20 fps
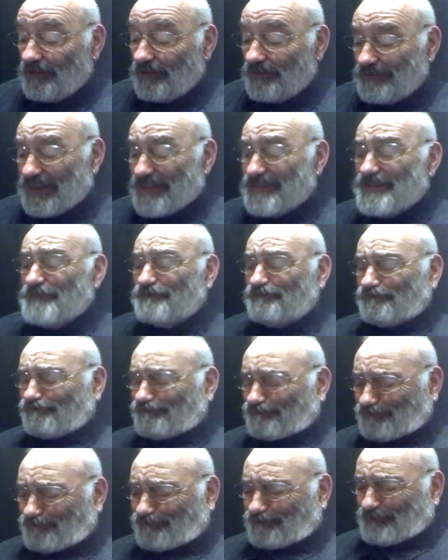Then the
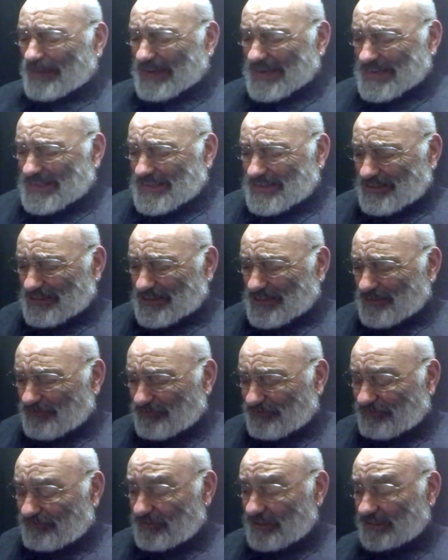pain
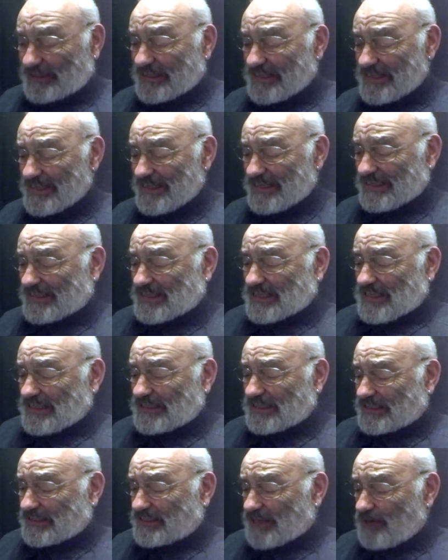rotting his
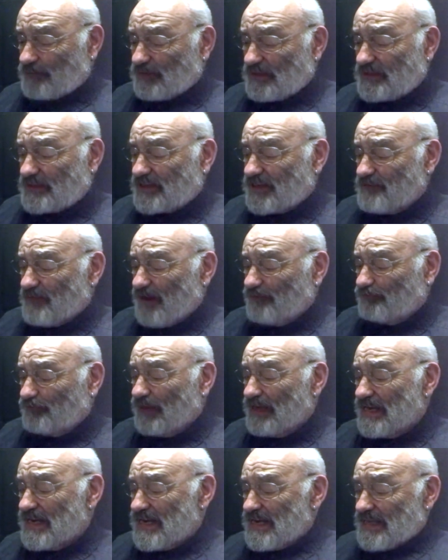guts doubles him
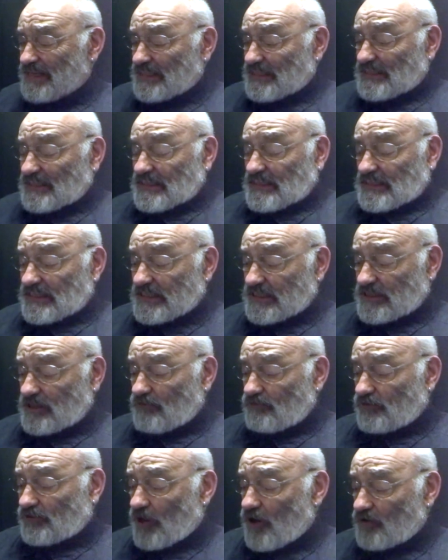up, and he
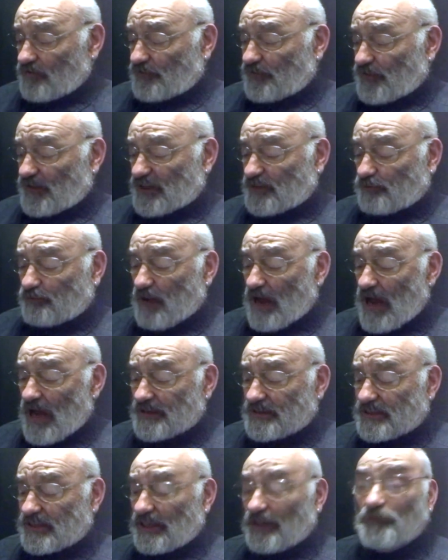holds on for its
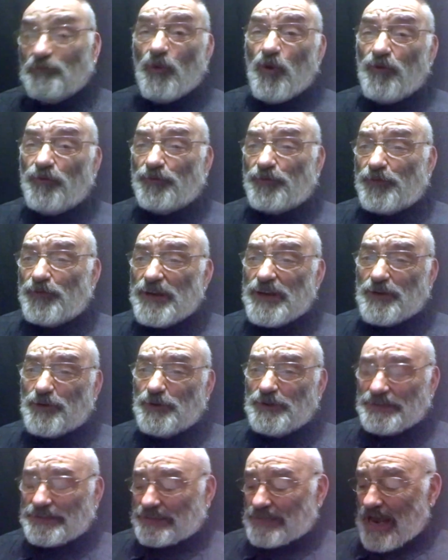passing more
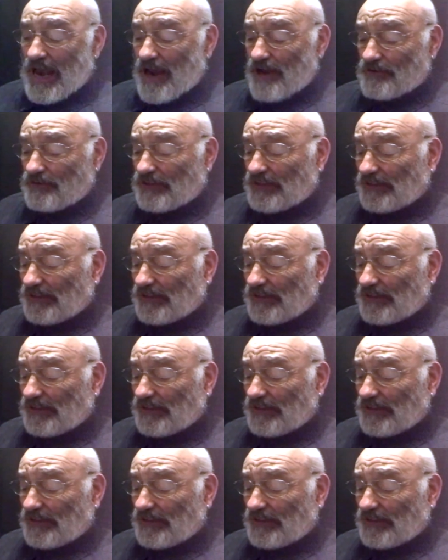frequent now.